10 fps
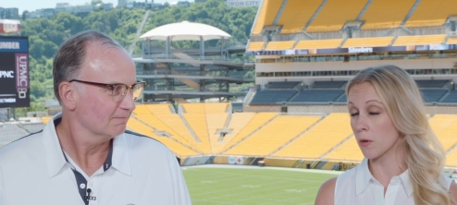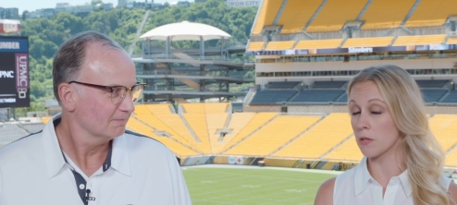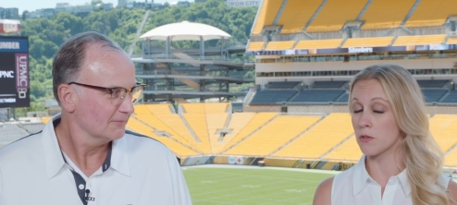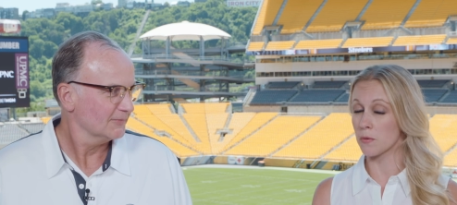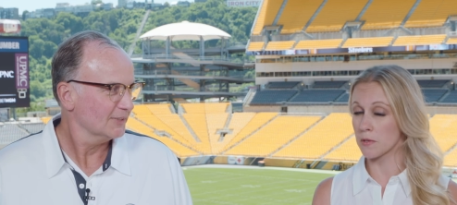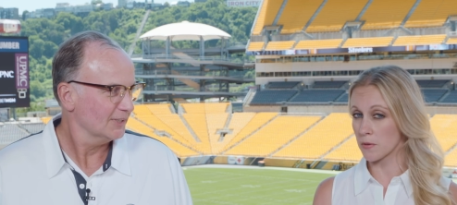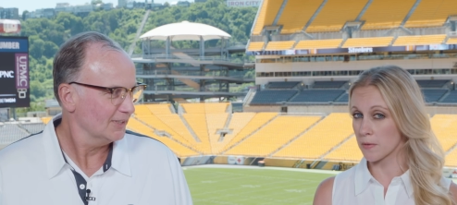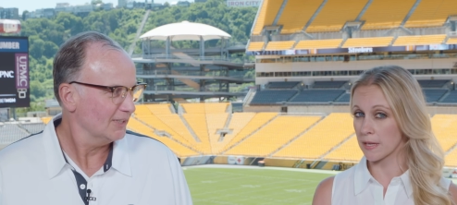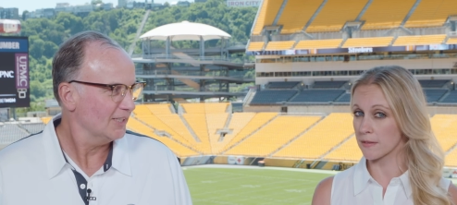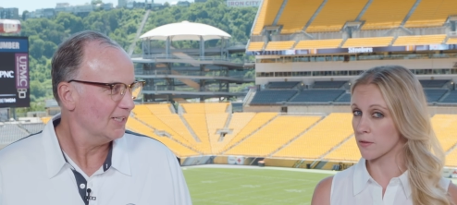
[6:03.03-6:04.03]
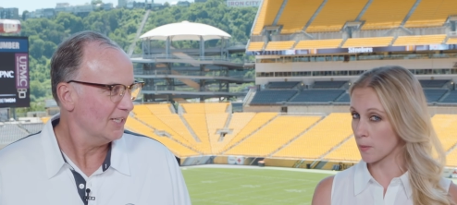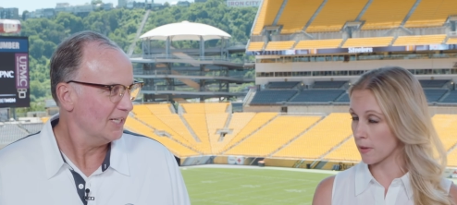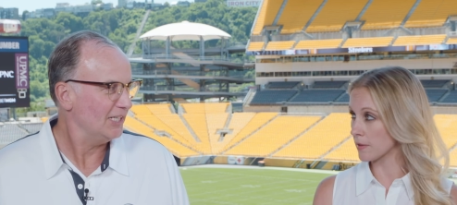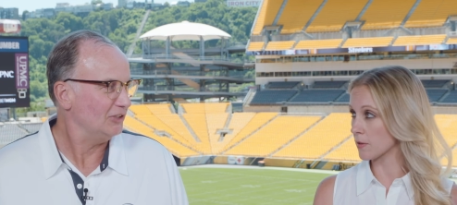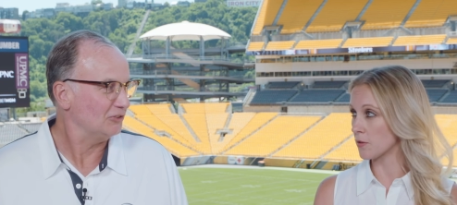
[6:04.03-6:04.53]
Speaker 1: could do in
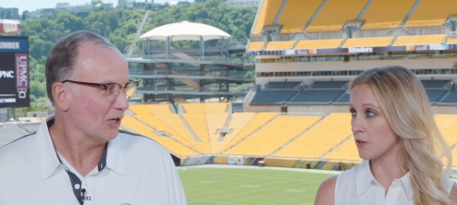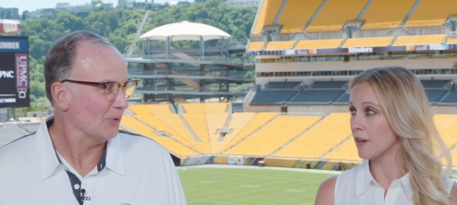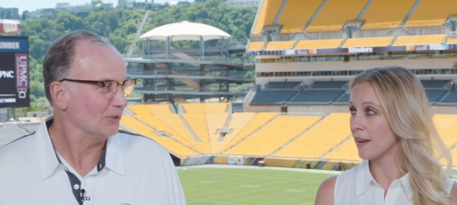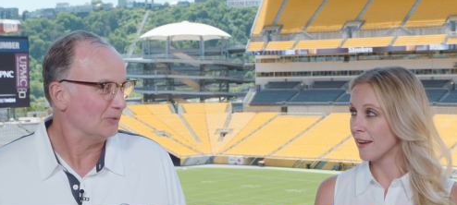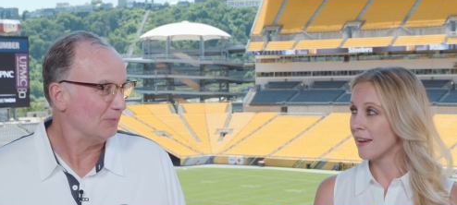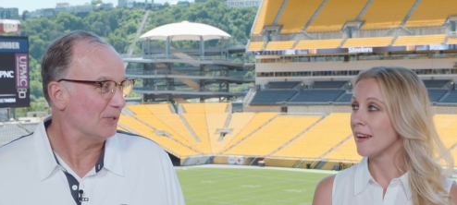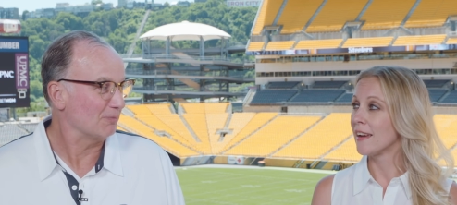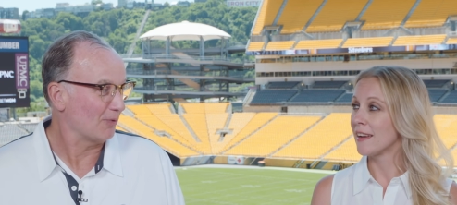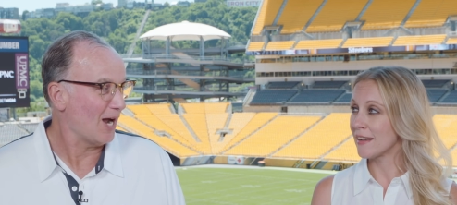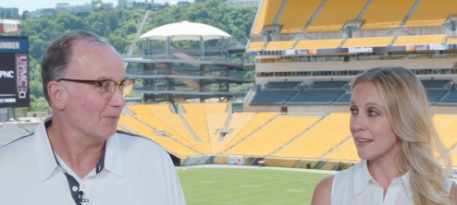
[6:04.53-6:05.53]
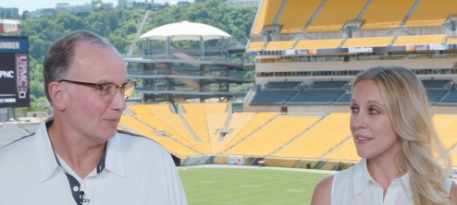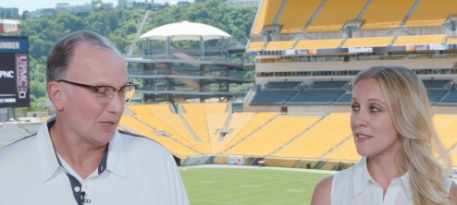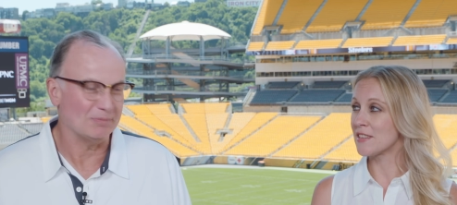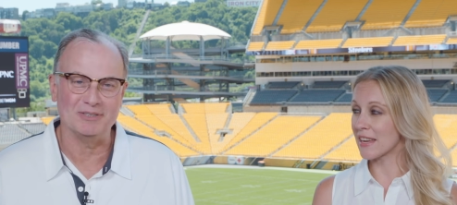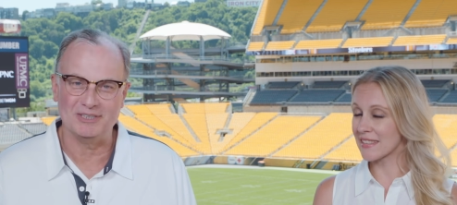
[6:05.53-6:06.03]
2020. He's going to be a problem, I
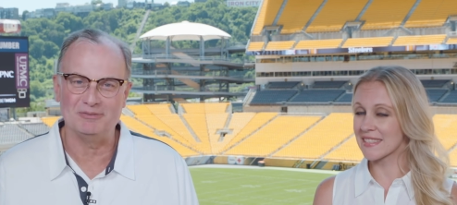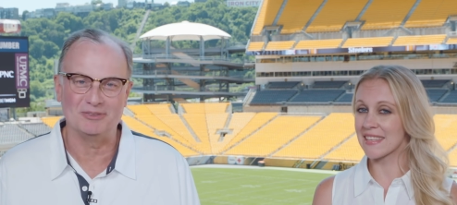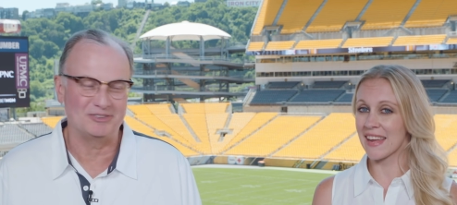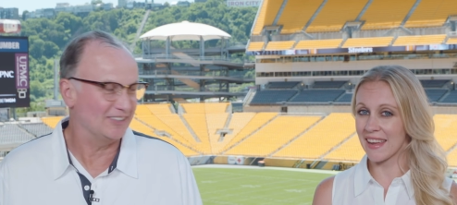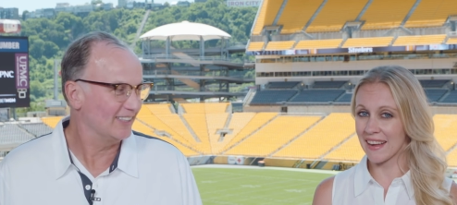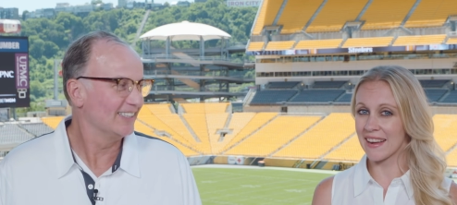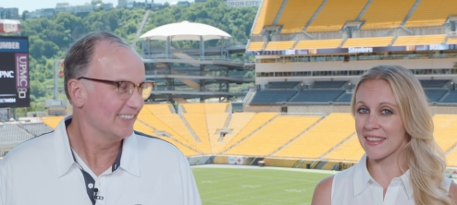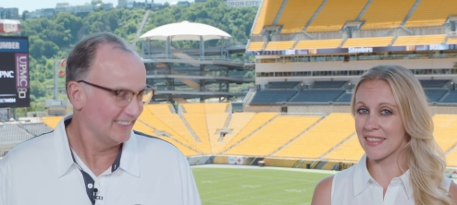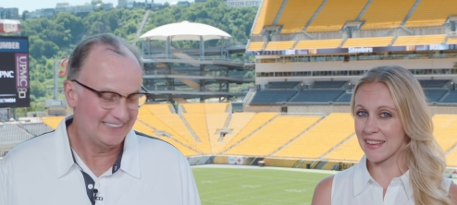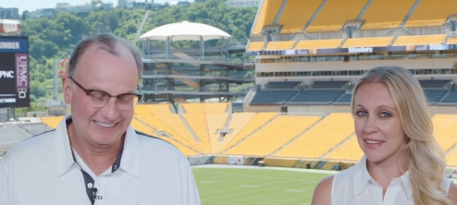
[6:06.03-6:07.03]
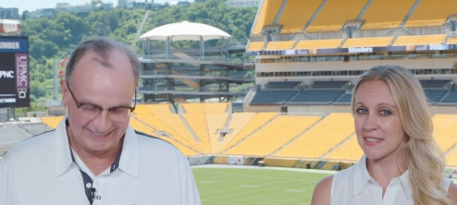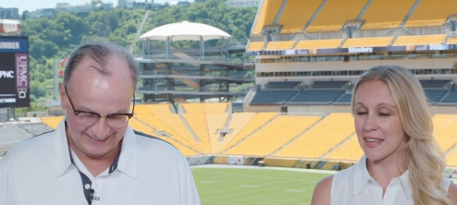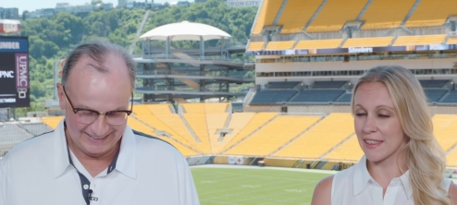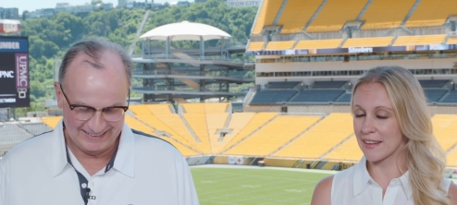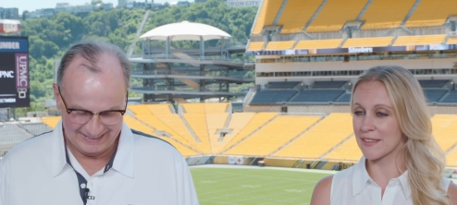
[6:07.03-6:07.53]
Just believe. Just saying, the... I think he
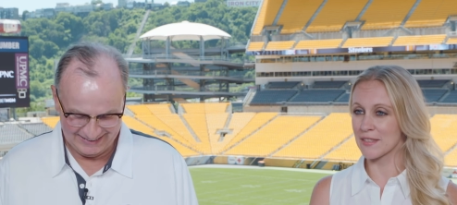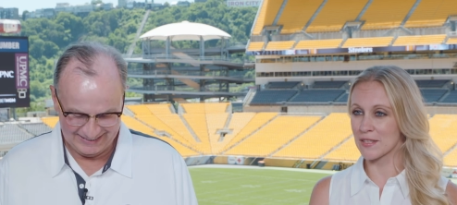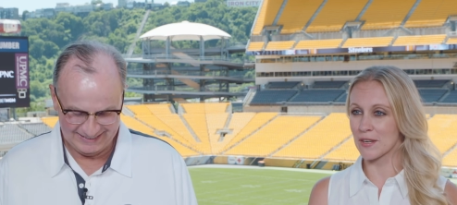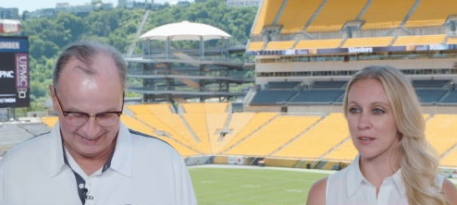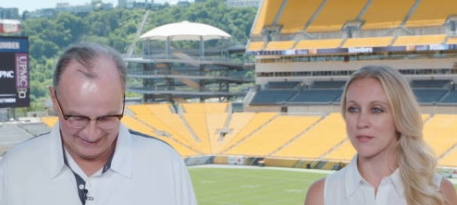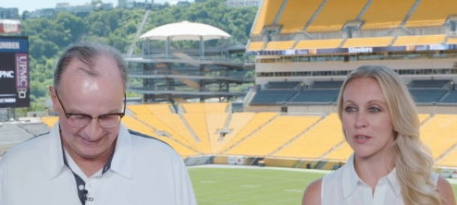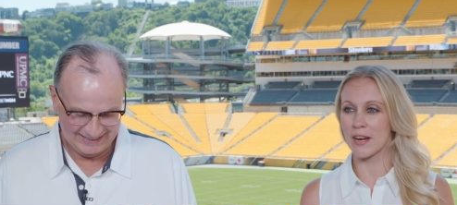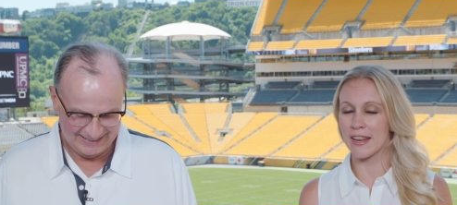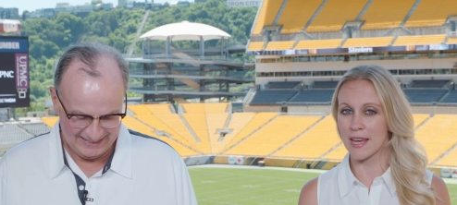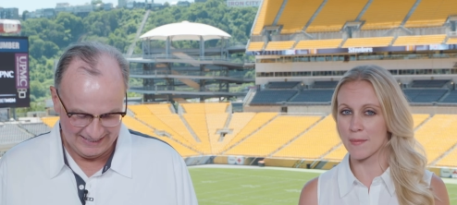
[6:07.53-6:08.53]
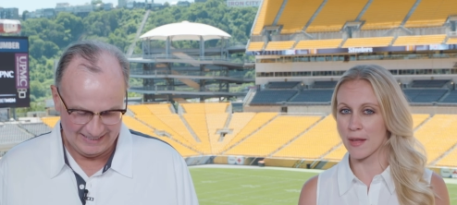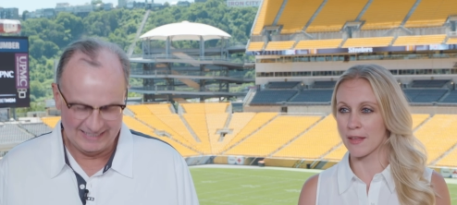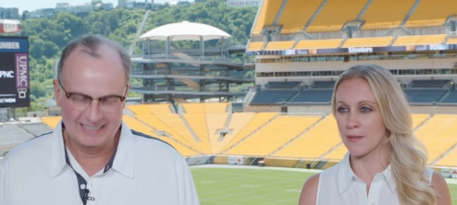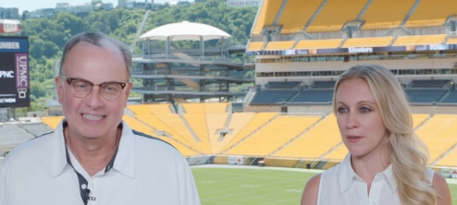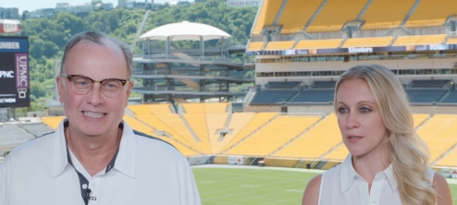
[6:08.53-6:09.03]
said that at the start of training camp, probably
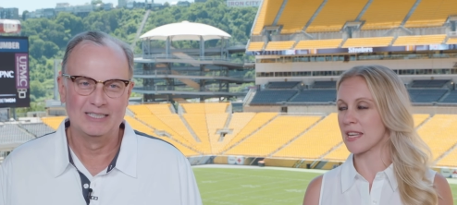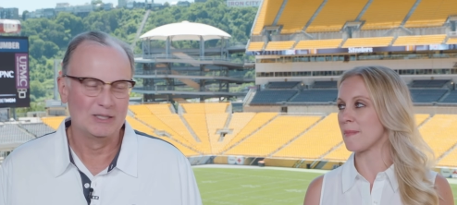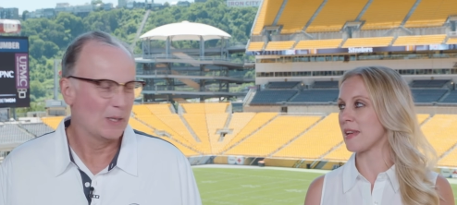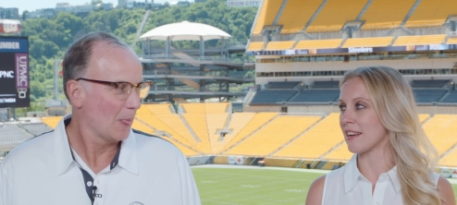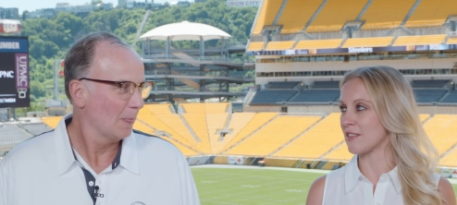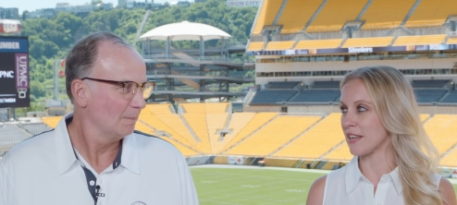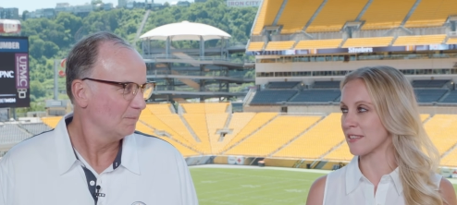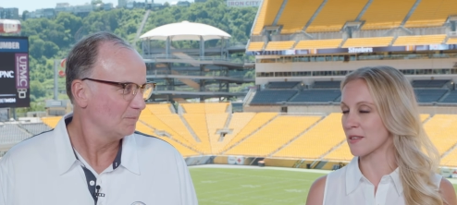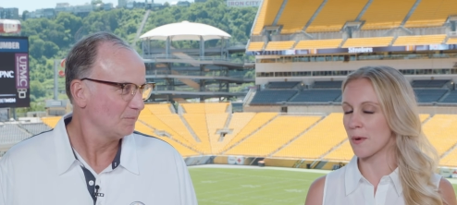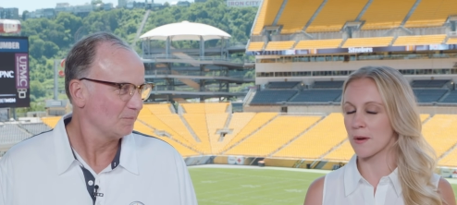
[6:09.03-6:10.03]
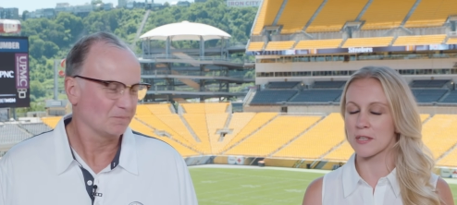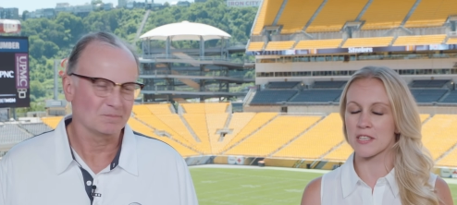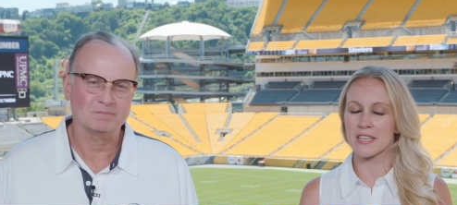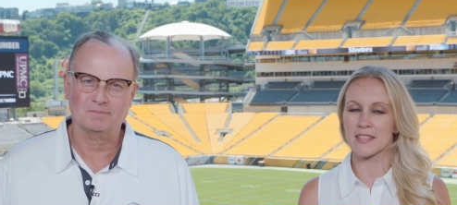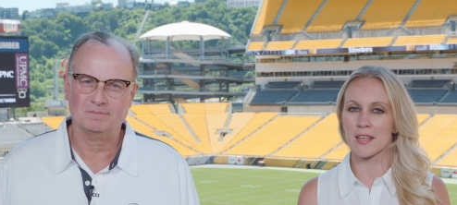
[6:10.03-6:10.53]
the first time he had a chance to work with
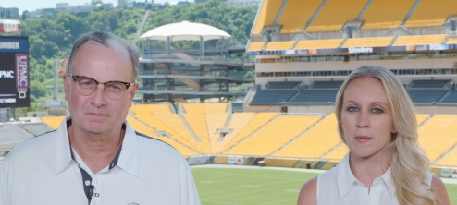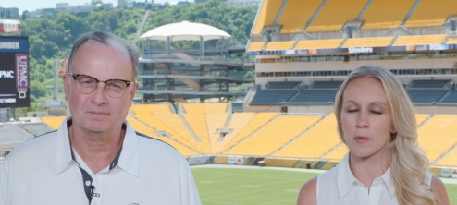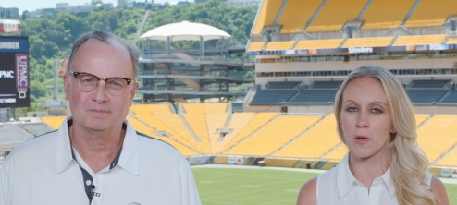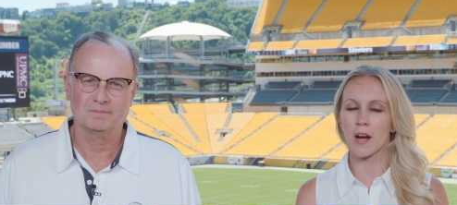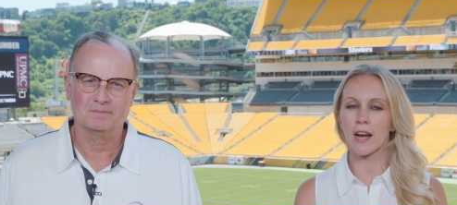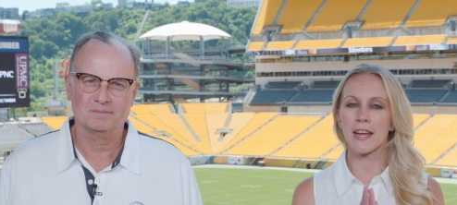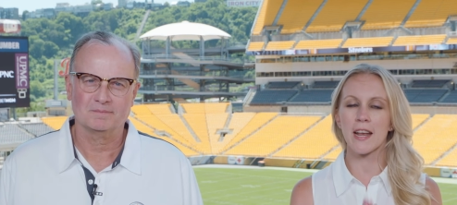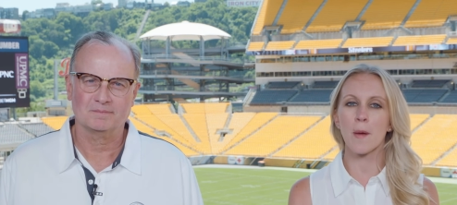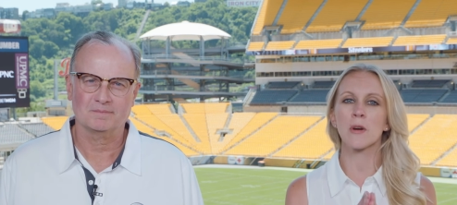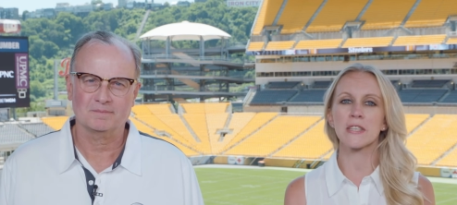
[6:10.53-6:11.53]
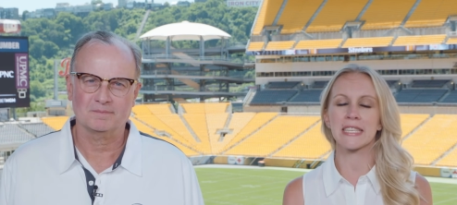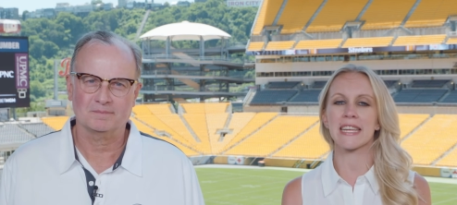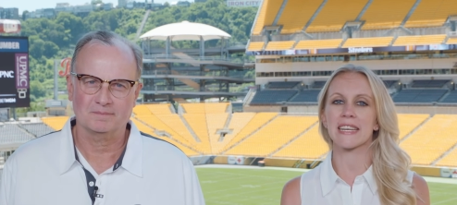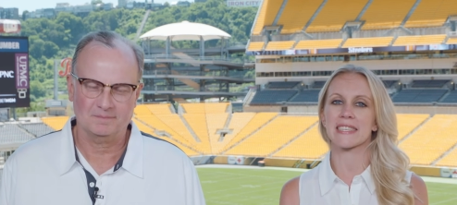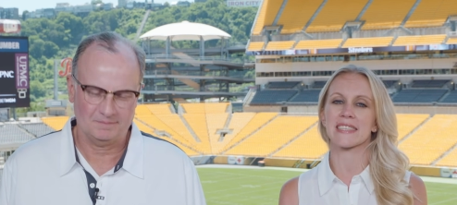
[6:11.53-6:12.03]
Chase Claypool. All right, number
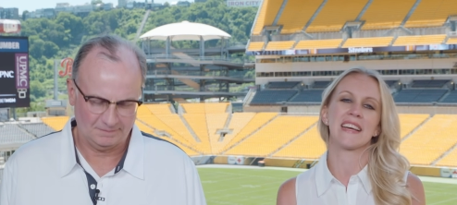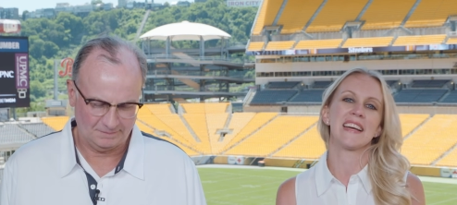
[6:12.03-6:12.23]
six,